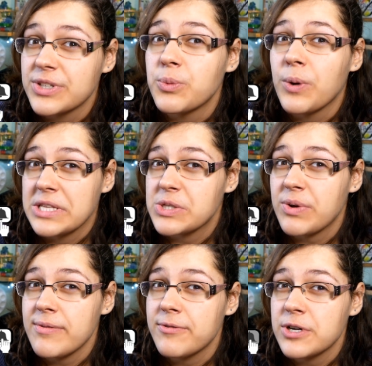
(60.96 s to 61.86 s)
the one
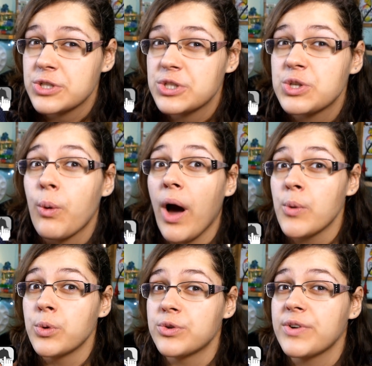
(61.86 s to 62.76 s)
scrape version, so I
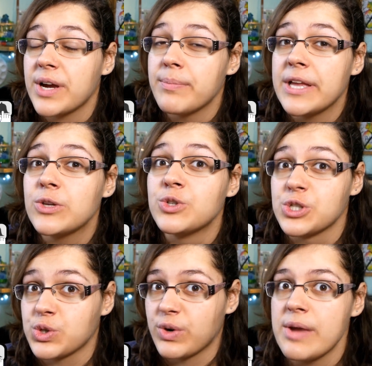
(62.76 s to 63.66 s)
would recommend you
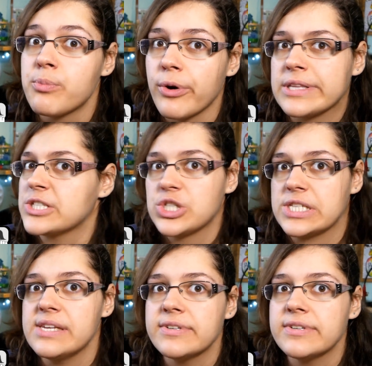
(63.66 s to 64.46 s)
just scrape once and just leave